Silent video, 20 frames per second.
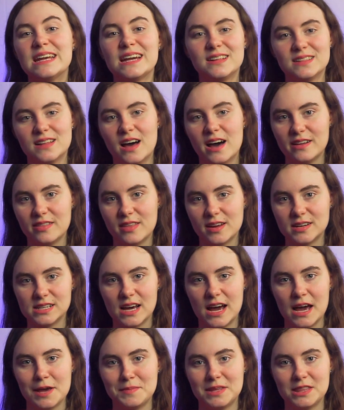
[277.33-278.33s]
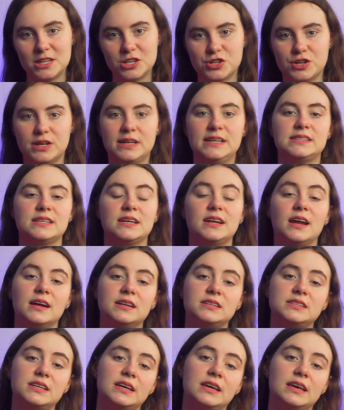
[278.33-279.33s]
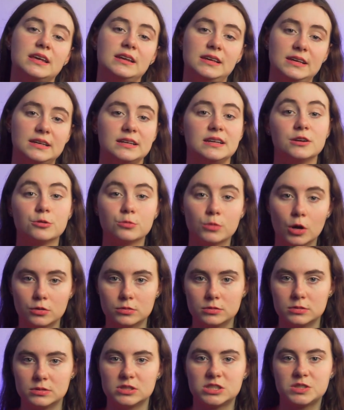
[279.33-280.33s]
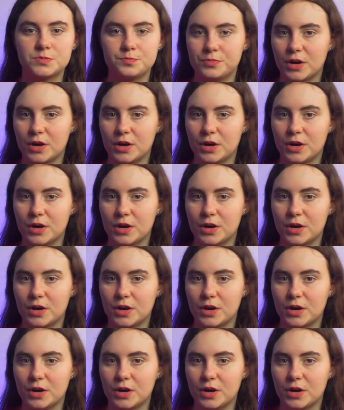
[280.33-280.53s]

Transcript: a lot of their time in the trees and hunting and eating rodents,